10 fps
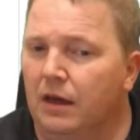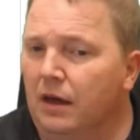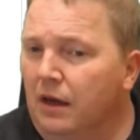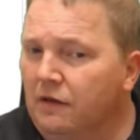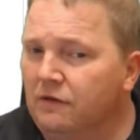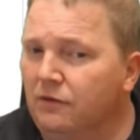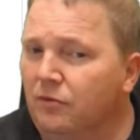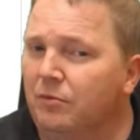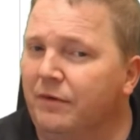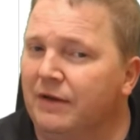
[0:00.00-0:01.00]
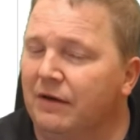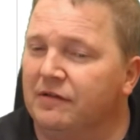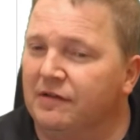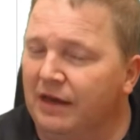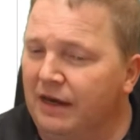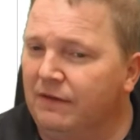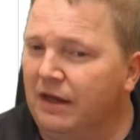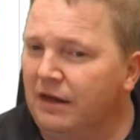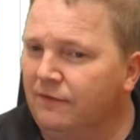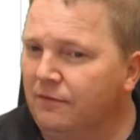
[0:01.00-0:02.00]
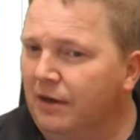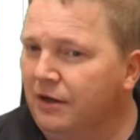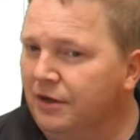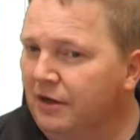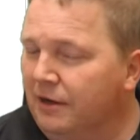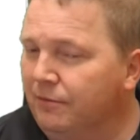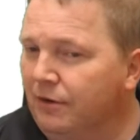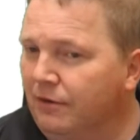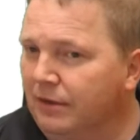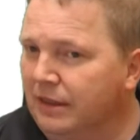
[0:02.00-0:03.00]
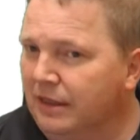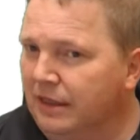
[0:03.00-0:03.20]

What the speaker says: So we've now saved that information temporarily